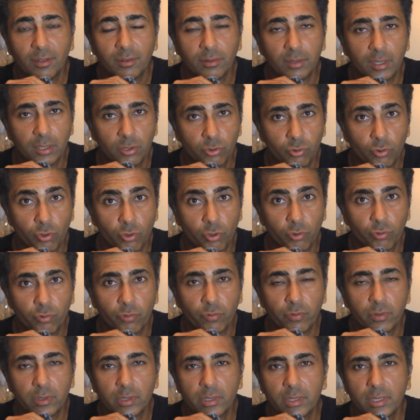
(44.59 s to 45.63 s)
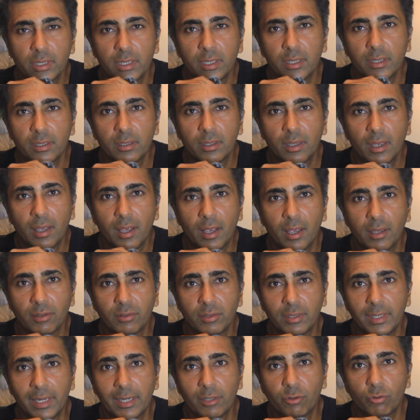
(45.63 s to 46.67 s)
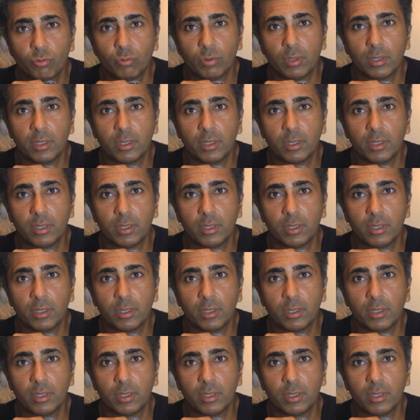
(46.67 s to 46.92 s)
This controversy has led to